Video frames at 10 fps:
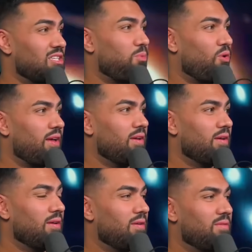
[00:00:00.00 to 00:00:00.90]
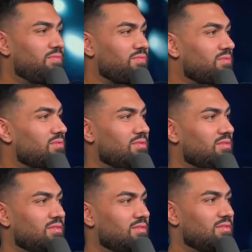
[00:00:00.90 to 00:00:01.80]
this point. It's a trend.
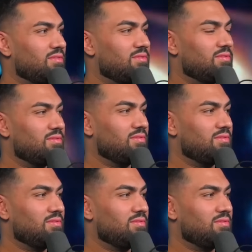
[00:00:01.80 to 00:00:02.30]
Yeah, people